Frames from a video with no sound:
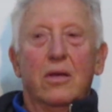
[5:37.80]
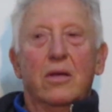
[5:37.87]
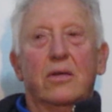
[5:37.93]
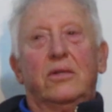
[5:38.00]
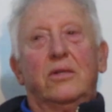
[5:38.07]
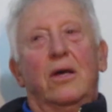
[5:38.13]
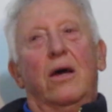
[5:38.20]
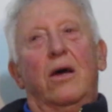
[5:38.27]

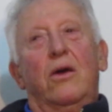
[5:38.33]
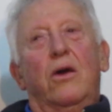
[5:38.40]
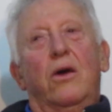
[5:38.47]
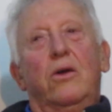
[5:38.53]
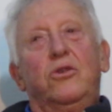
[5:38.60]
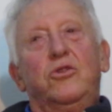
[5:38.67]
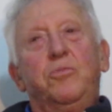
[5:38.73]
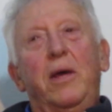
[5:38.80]
So
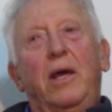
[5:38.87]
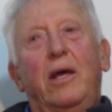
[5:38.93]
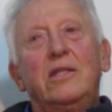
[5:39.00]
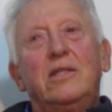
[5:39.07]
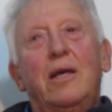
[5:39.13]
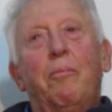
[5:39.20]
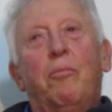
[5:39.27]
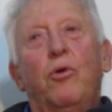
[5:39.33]
you speak as
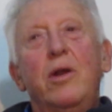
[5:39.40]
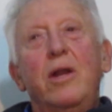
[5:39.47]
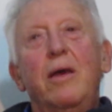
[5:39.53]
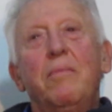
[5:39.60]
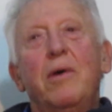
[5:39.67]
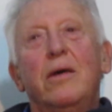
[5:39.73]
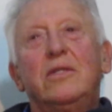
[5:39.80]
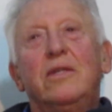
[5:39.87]

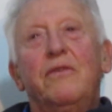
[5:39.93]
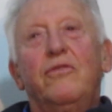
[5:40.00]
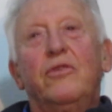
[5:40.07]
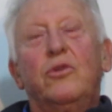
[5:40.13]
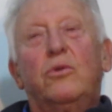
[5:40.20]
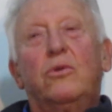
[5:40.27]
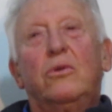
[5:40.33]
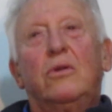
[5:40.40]
Abonim as if it,